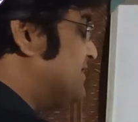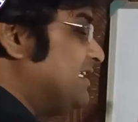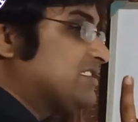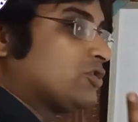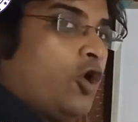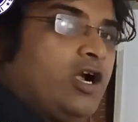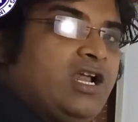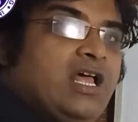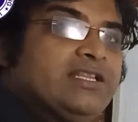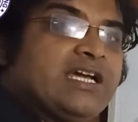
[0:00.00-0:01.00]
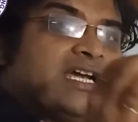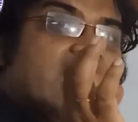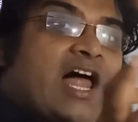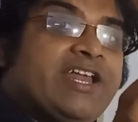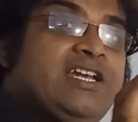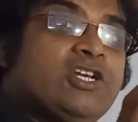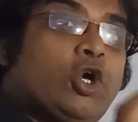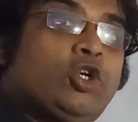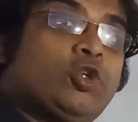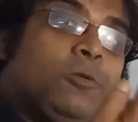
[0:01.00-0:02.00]
is called the current
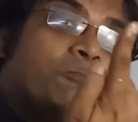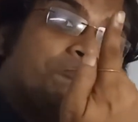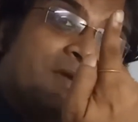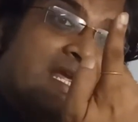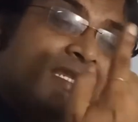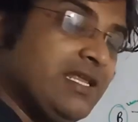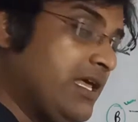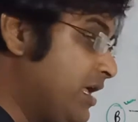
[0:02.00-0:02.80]
control pin